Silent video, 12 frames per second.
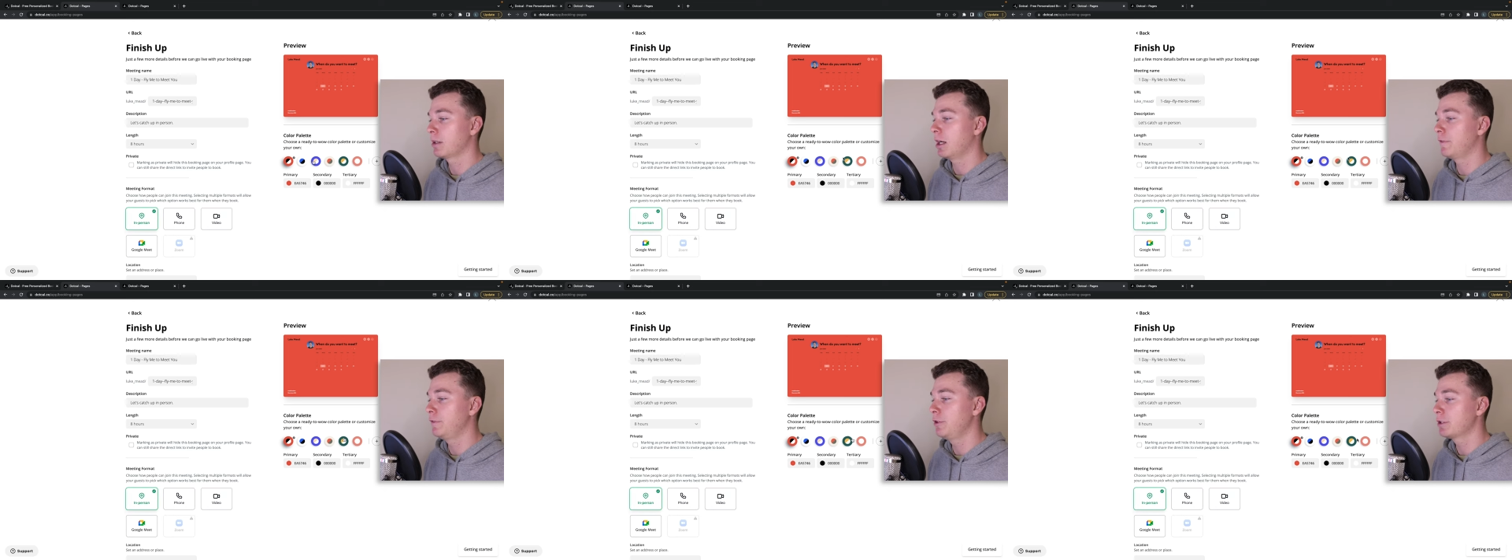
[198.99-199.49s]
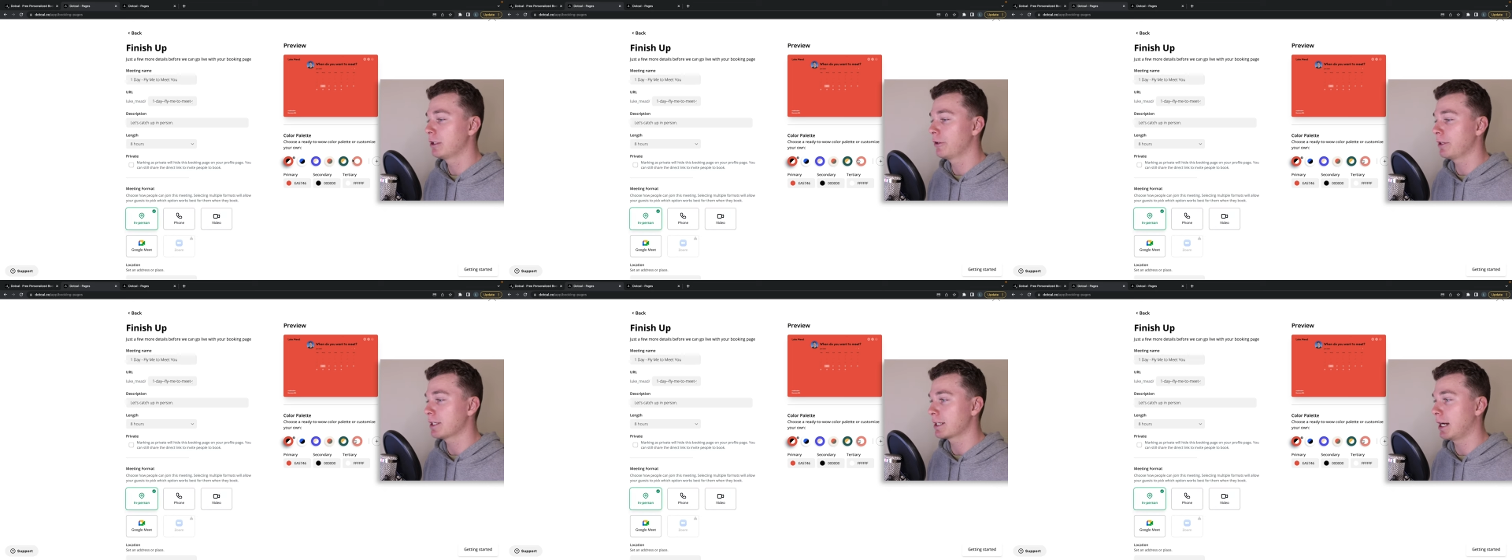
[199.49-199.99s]
I've used a lot
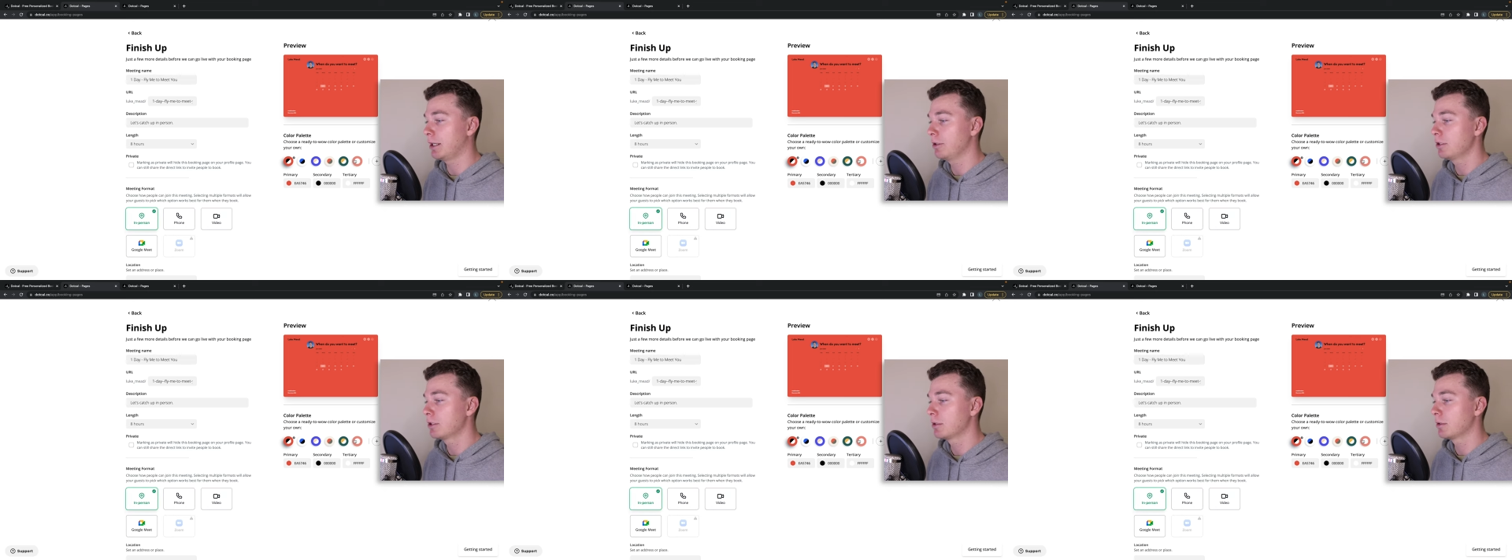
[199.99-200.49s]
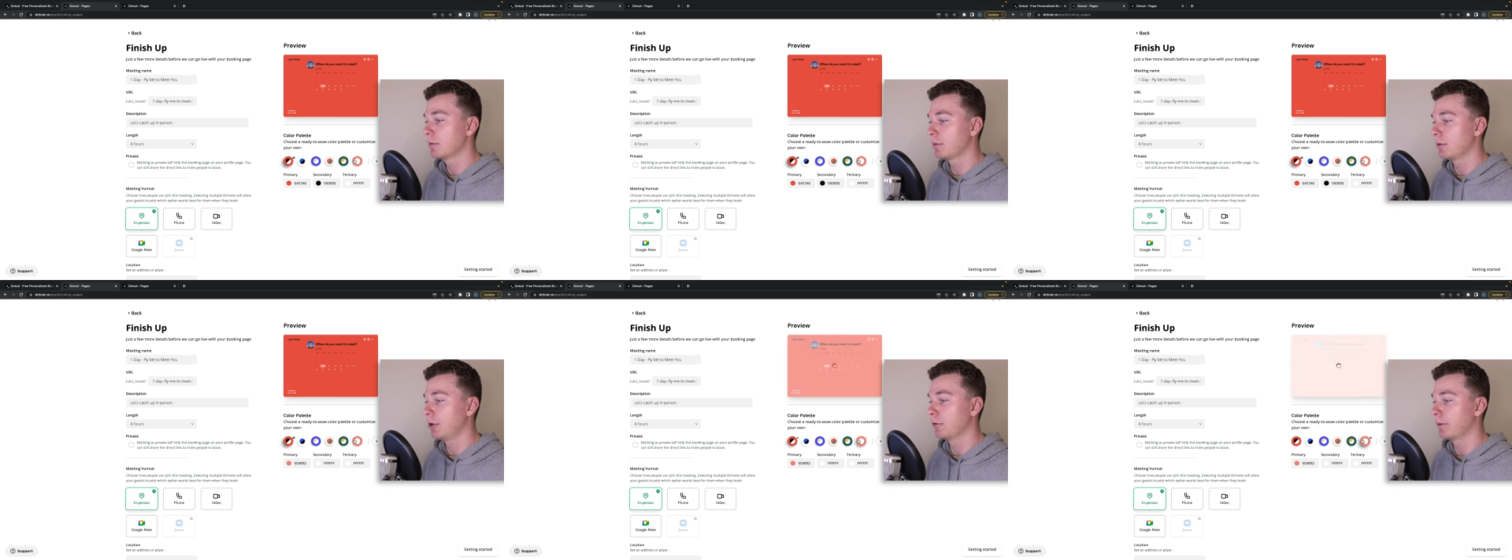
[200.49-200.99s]
of these colors
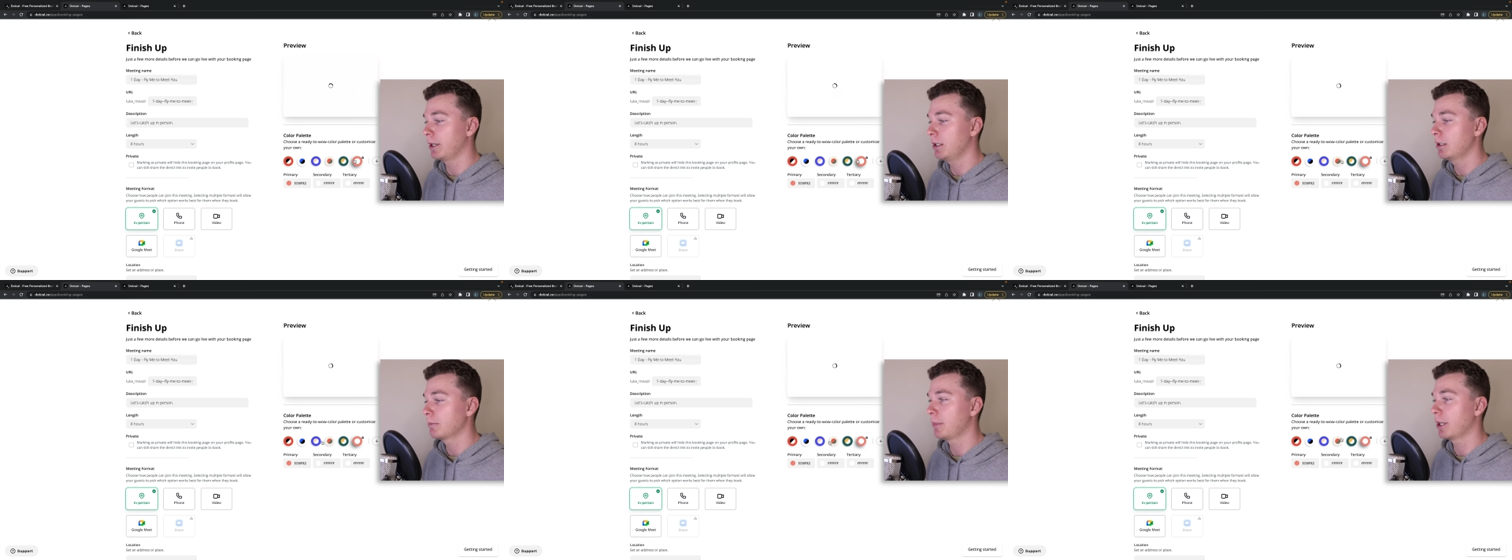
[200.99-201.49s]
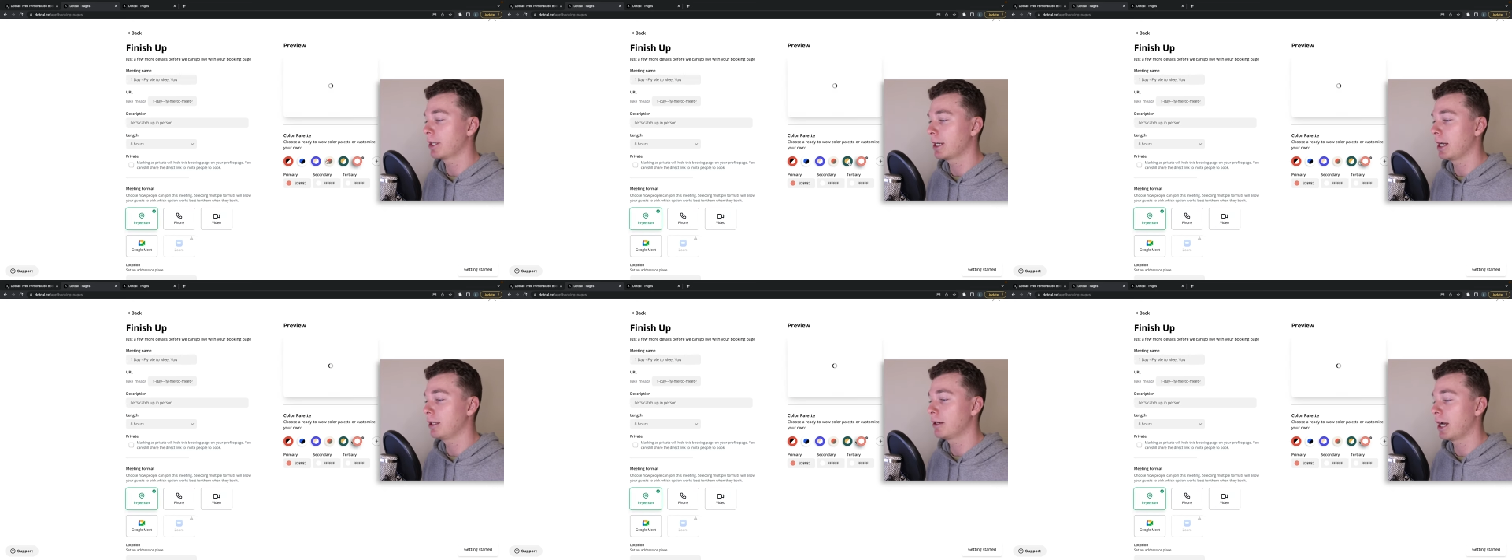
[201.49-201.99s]
already, but the
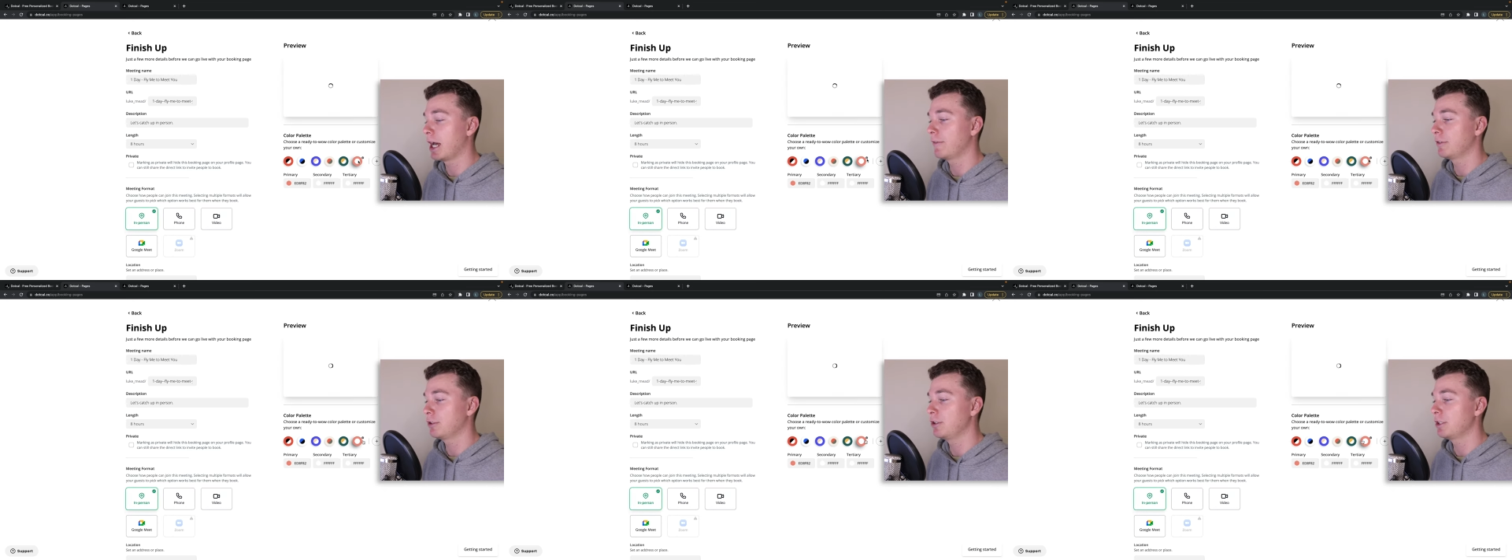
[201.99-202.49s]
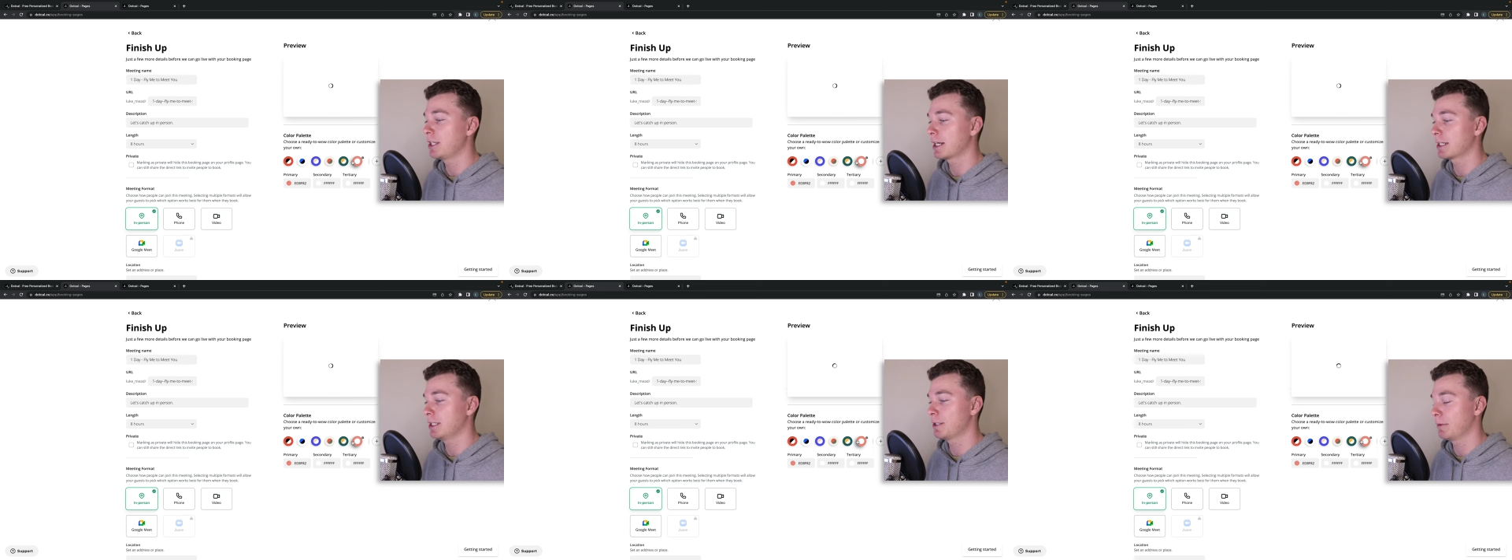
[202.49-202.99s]
color I haven't used is
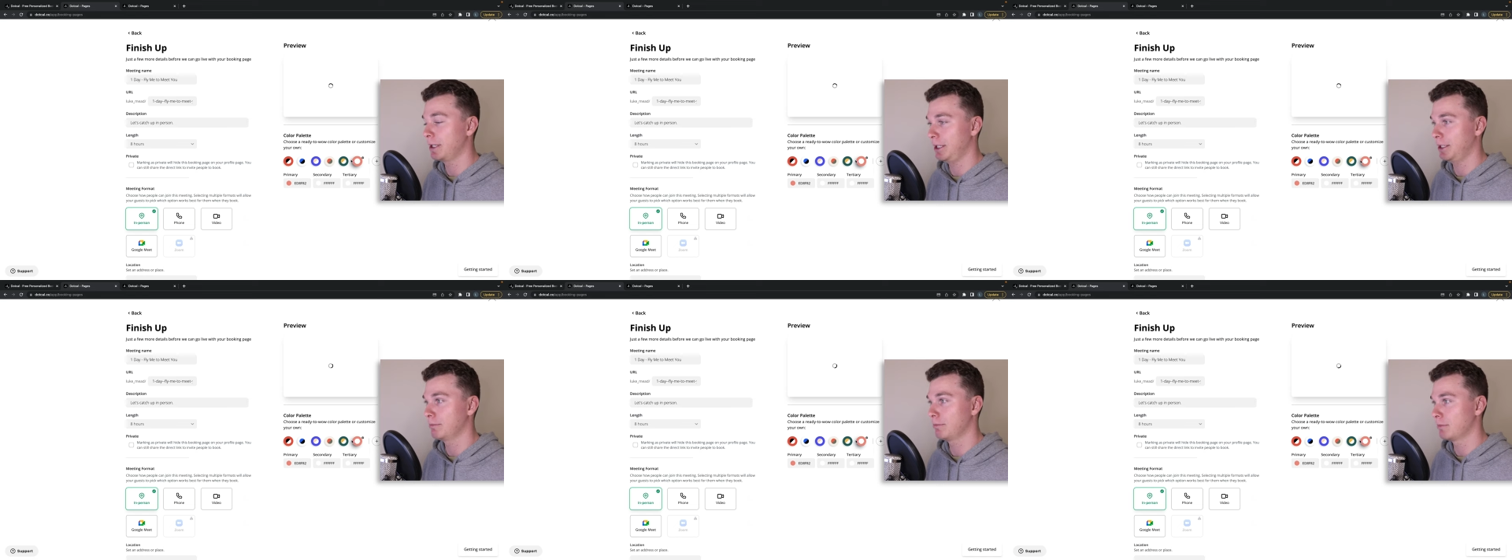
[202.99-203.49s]
actually this one here.